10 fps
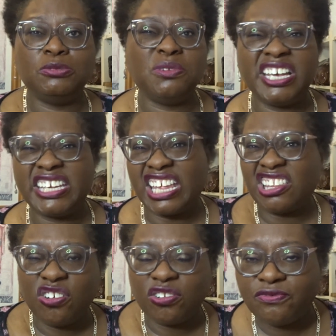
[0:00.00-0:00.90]
You might get
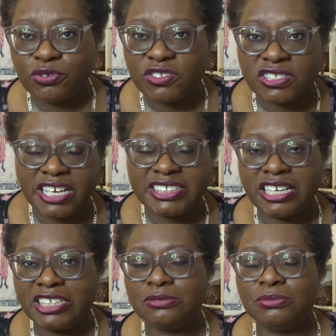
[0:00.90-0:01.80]
the odd full size
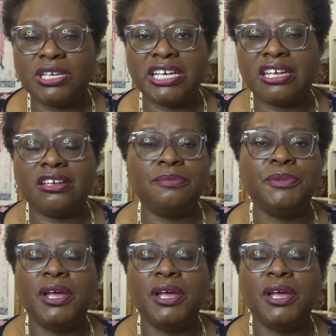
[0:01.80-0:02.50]
item, like I